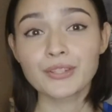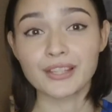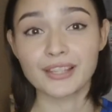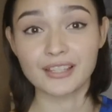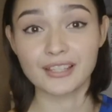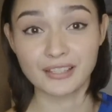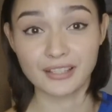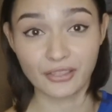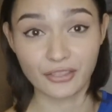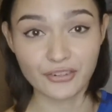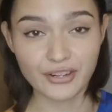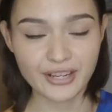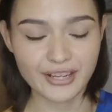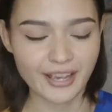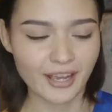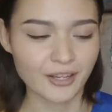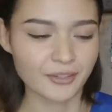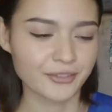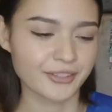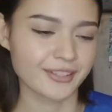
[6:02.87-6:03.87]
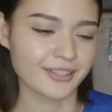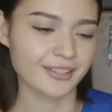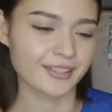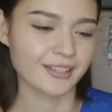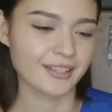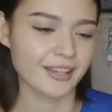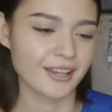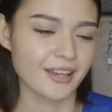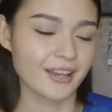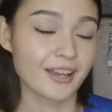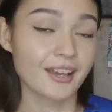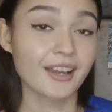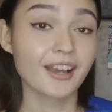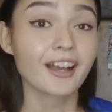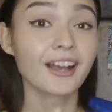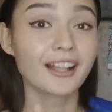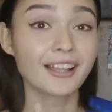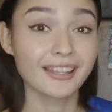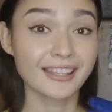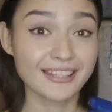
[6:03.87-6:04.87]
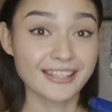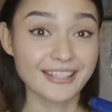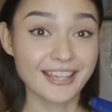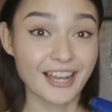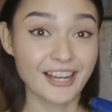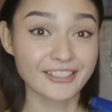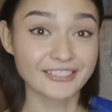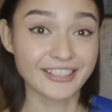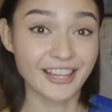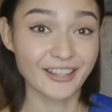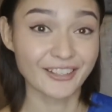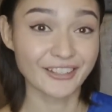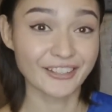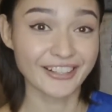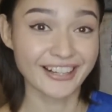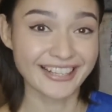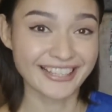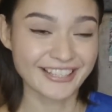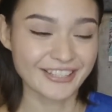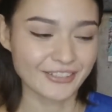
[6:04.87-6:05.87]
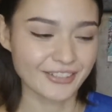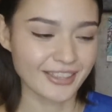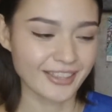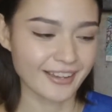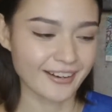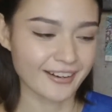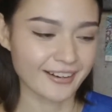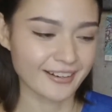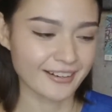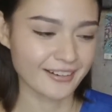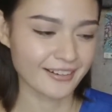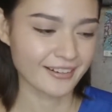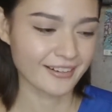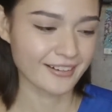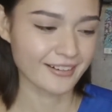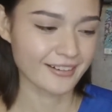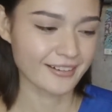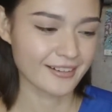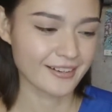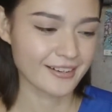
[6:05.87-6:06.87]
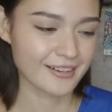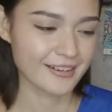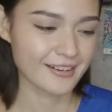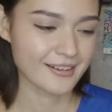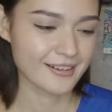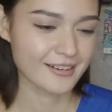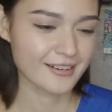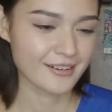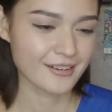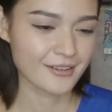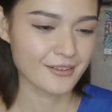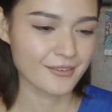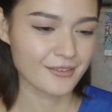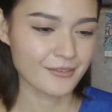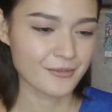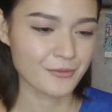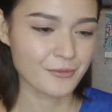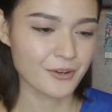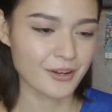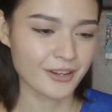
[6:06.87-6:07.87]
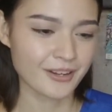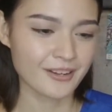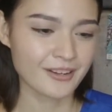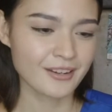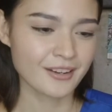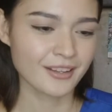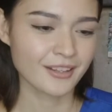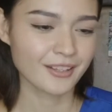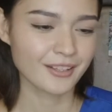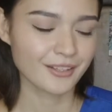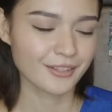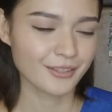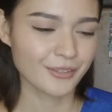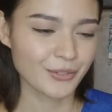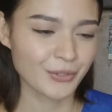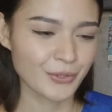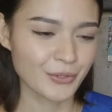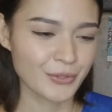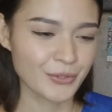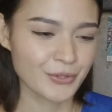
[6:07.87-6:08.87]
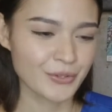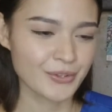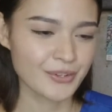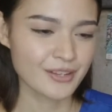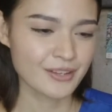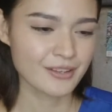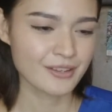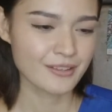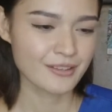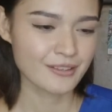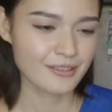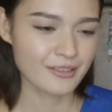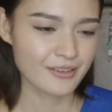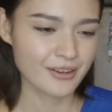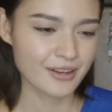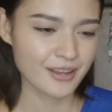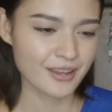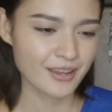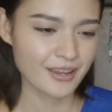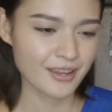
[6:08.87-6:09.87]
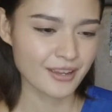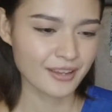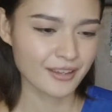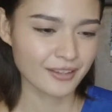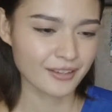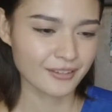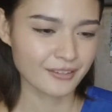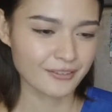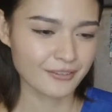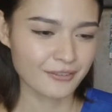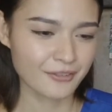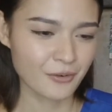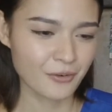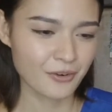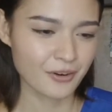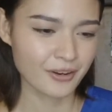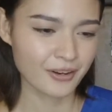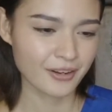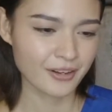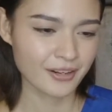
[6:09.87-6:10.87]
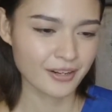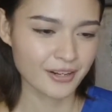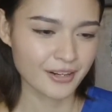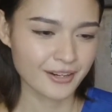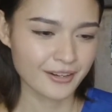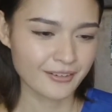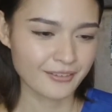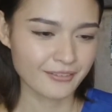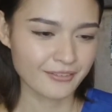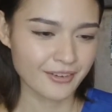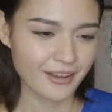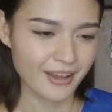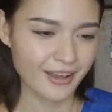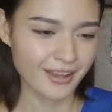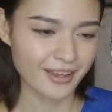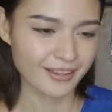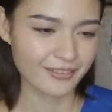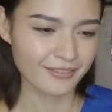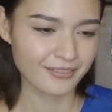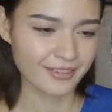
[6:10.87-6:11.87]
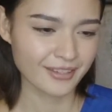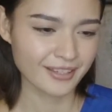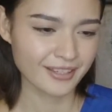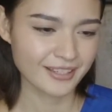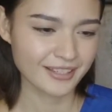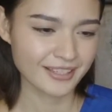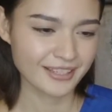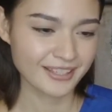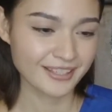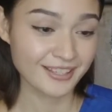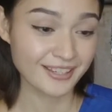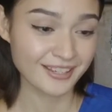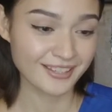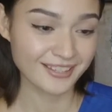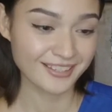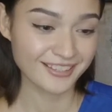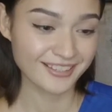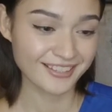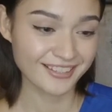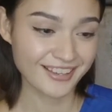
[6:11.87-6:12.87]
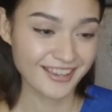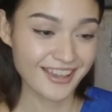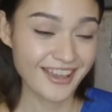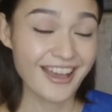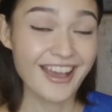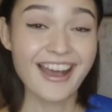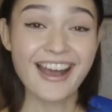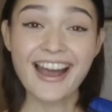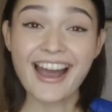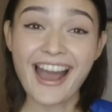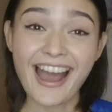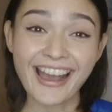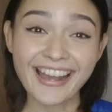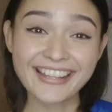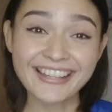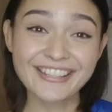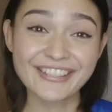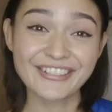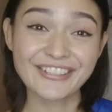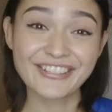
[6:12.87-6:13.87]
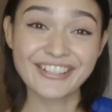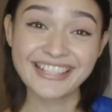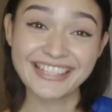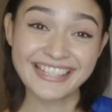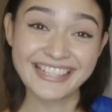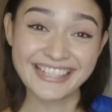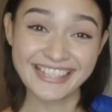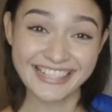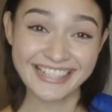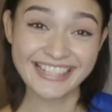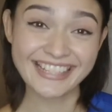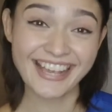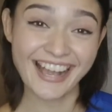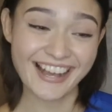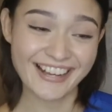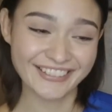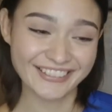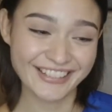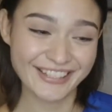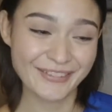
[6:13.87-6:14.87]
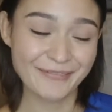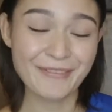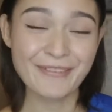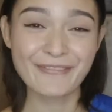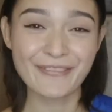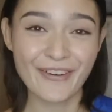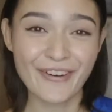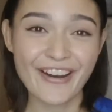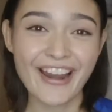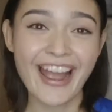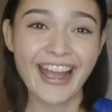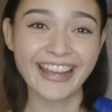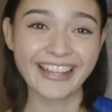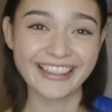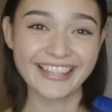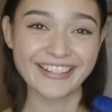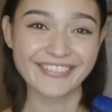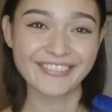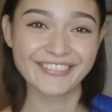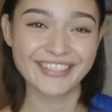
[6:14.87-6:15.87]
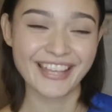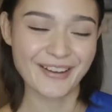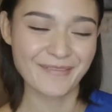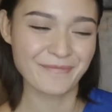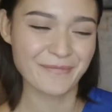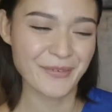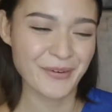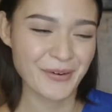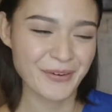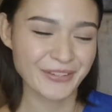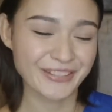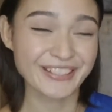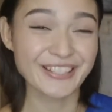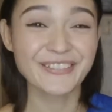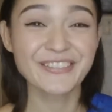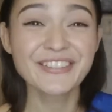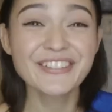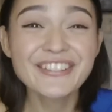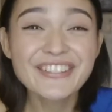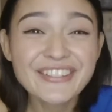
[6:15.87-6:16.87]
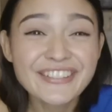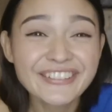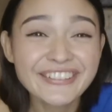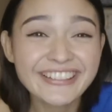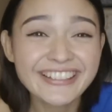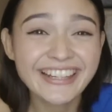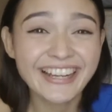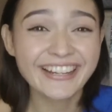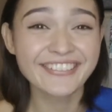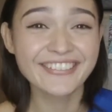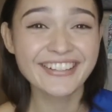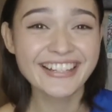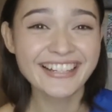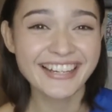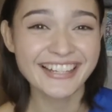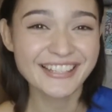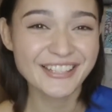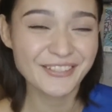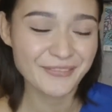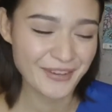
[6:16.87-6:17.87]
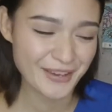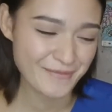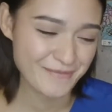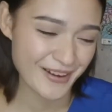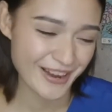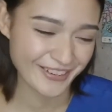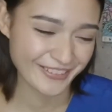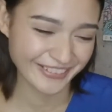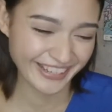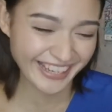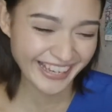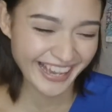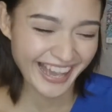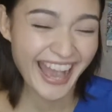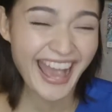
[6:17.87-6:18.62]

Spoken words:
is 3 counts. Let's count how long I stood there. 1, 2, 3, 4, 5, 6. I took 6 counts before I left that pose. I'm so sorry. I really had to make Bowie.